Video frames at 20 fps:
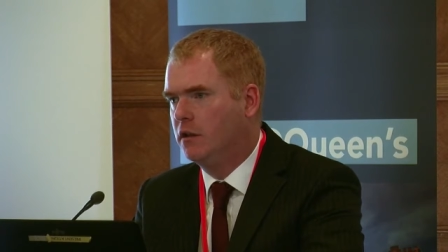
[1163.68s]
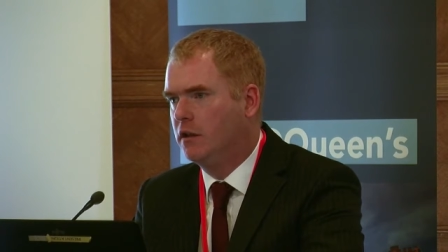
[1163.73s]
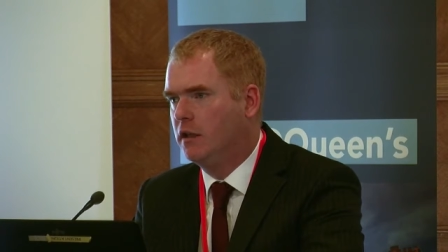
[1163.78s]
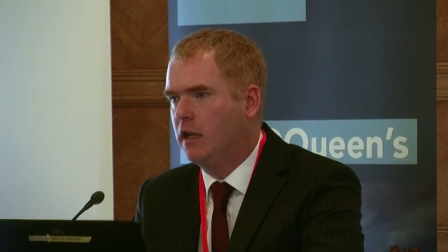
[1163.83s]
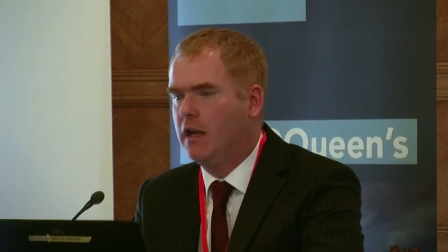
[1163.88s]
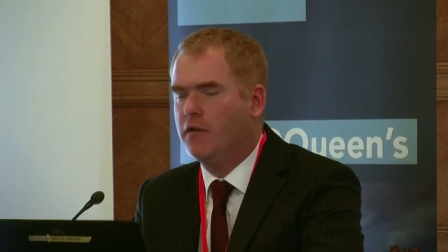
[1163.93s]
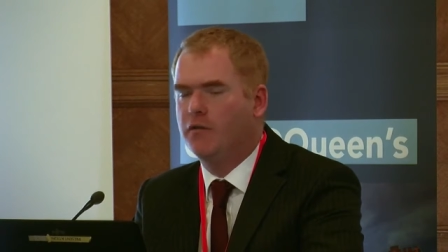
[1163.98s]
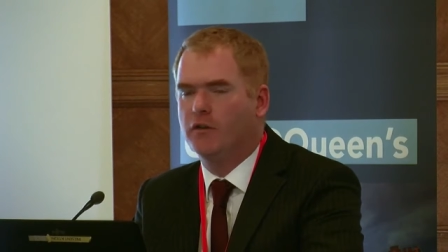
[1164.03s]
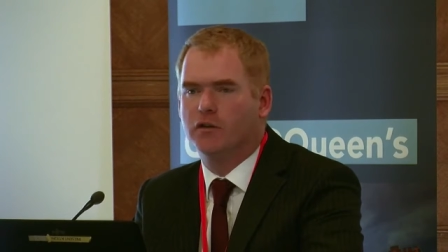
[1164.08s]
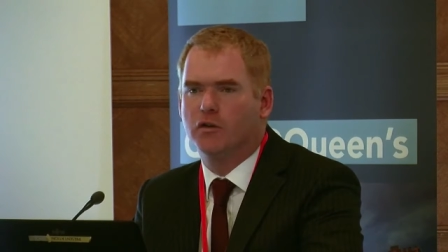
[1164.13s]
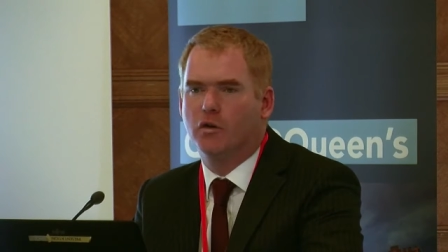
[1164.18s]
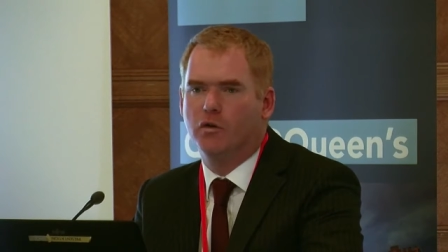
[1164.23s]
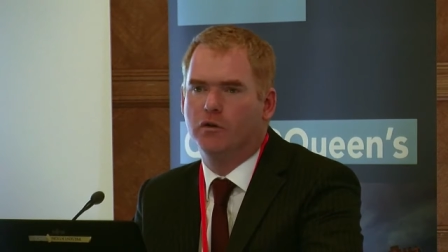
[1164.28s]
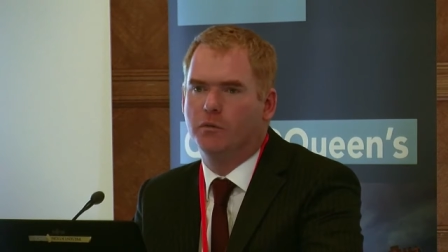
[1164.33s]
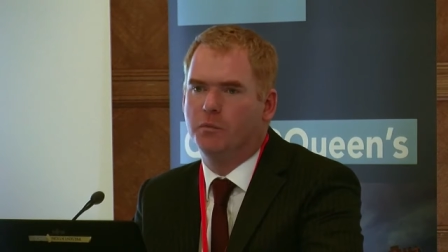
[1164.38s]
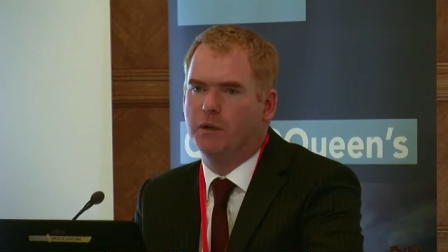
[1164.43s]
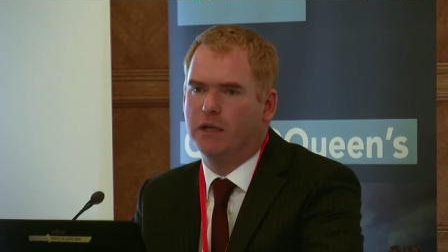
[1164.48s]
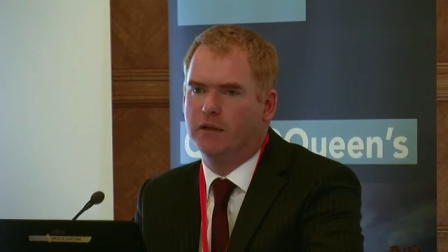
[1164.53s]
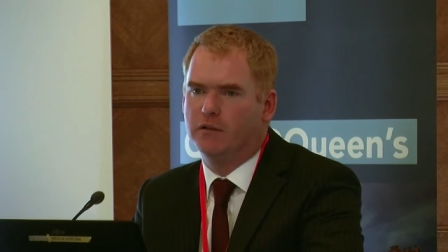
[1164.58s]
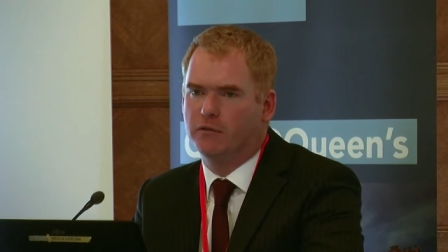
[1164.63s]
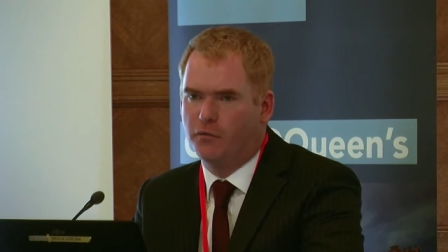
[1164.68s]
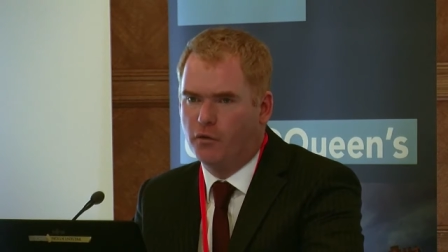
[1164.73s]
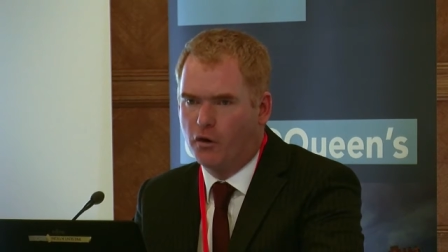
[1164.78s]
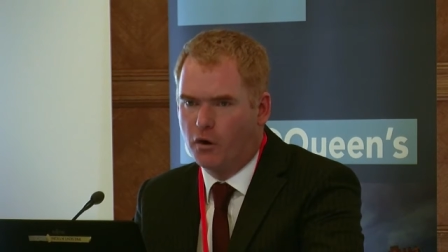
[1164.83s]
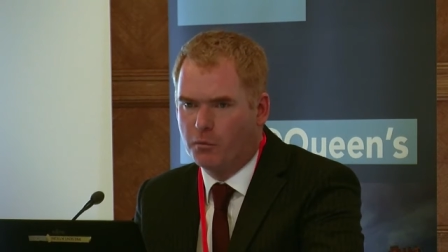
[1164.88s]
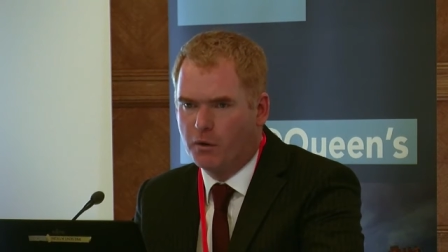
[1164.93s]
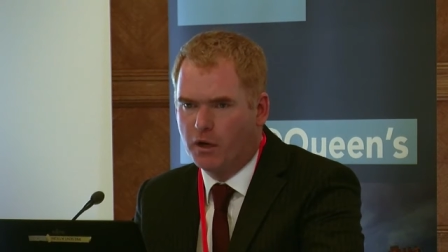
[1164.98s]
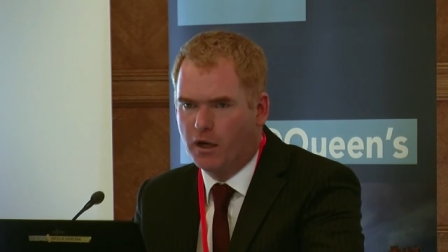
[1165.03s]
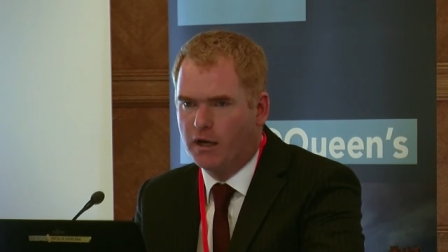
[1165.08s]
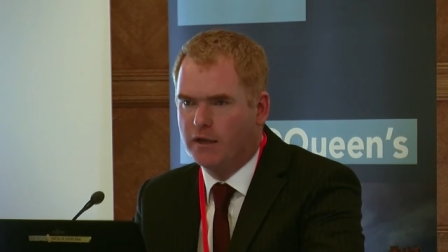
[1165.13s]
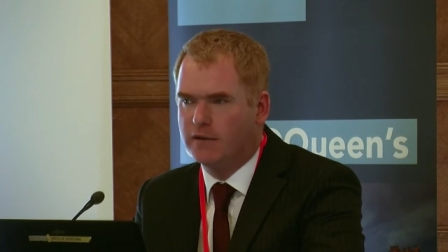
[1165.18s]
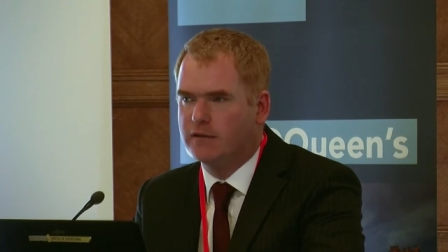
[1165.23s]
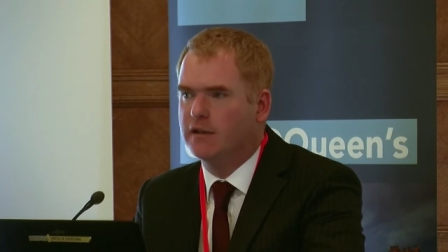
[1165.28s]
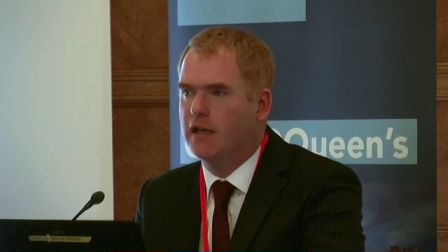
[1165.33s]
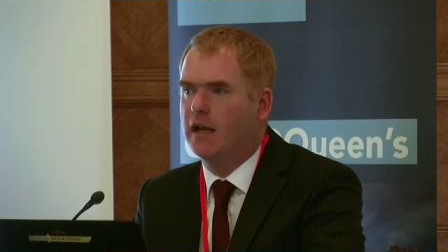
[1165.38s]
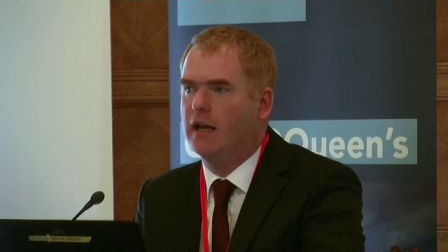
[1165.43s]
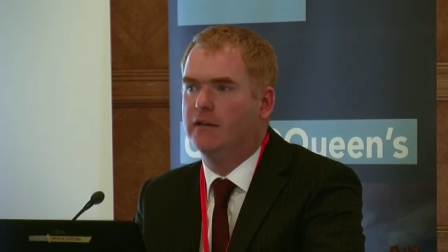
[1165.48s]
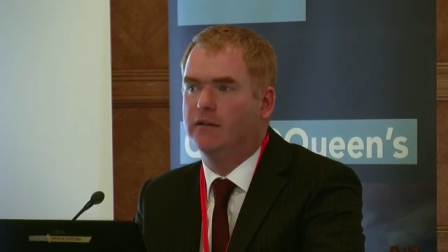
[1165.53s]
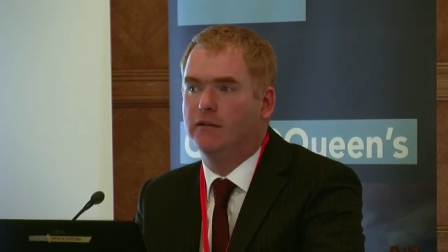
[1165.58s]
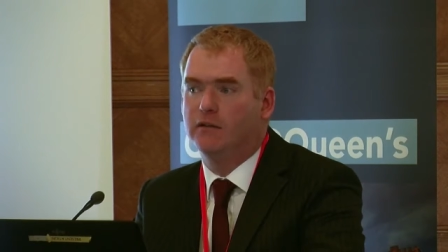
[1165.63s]
if it's going to be as formalised,
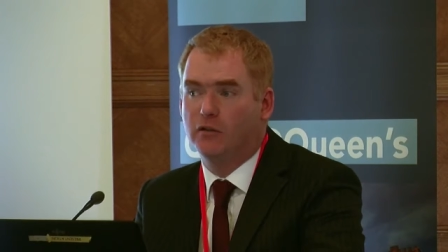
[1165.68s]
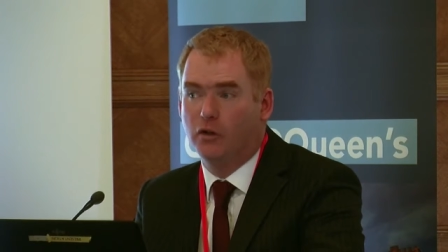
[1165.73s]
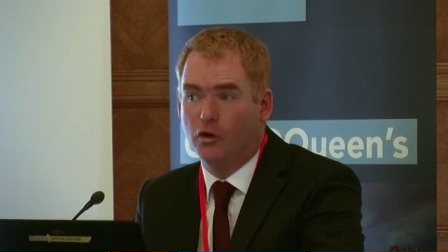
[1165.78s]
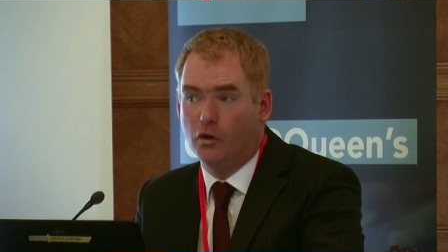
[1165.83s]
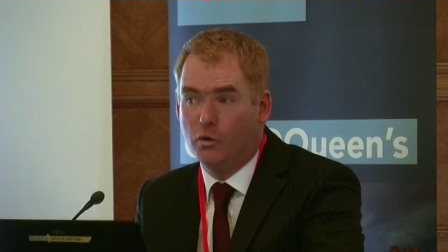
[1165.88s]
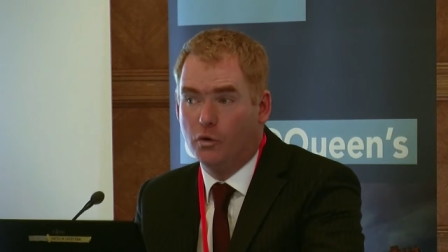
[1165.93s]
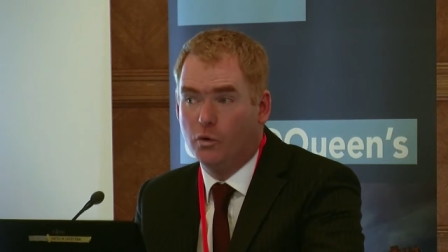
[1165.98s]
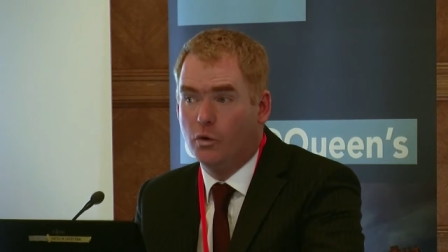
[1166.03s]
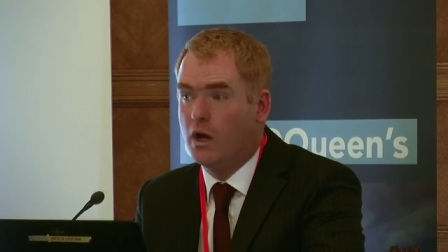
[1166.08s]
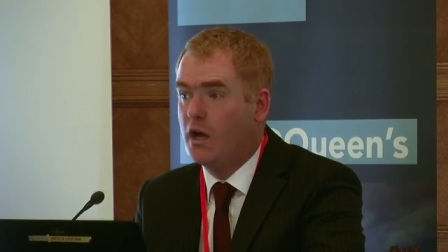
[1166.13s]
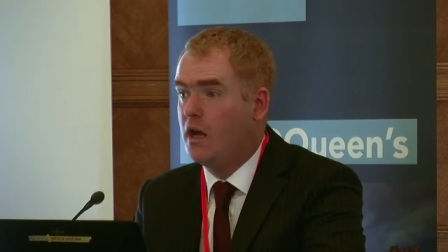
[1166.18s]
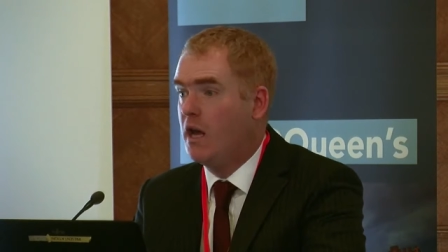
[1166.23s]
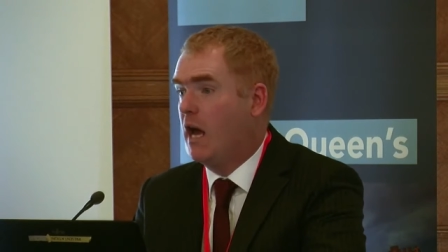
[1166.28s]
as slow,